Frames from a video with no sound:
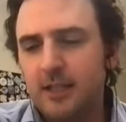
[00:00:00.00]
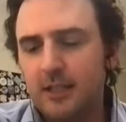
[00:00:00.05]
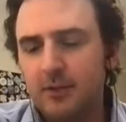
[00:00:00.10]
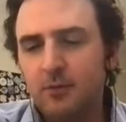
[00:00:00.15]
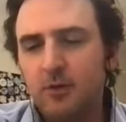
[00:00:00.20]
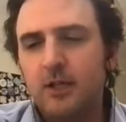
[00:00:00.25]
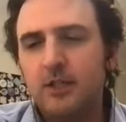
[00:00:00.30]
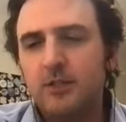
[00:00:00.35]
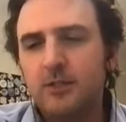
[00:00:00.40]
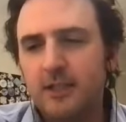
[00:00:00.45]
i
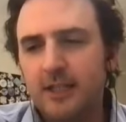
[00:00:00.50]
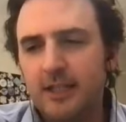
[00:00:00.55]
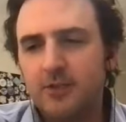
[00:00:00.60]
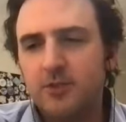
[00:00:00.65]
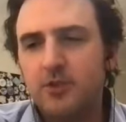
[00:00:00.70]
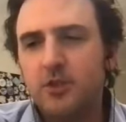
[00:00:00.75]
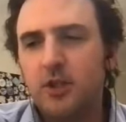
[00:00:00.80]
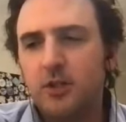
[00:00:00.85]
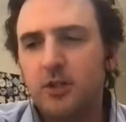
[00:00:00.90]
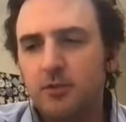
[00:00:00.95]
watch that
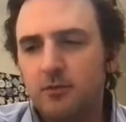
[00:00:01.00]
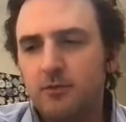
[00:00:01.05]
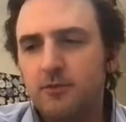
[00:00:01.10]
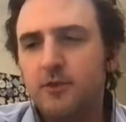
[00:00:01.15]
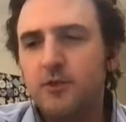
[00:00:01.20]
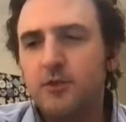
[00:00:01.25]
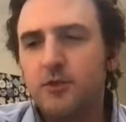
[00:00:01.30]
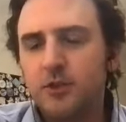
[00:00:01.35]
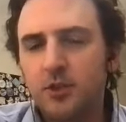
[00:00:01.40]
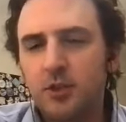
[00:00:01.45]
show
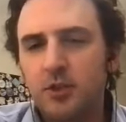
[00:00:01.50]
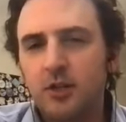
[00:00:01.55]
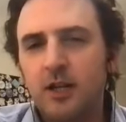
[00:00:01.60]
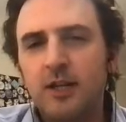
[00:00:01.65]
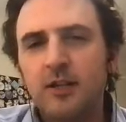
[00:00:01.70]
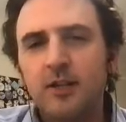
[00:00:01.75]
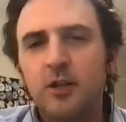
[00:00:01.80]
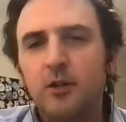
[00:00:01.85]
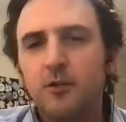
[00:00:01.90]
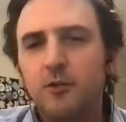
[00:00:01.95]
for sure.
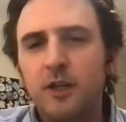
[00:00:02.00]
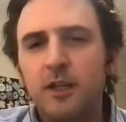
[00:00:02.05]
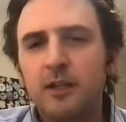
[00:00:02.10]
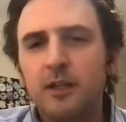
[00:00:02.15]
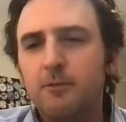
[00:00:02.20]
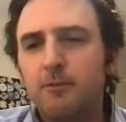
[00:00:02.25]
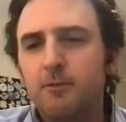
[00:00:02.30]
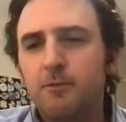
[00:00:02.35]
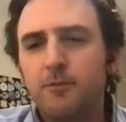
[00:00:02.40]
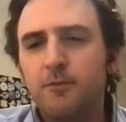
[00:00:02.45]
I don't know if
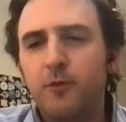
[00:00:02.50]
any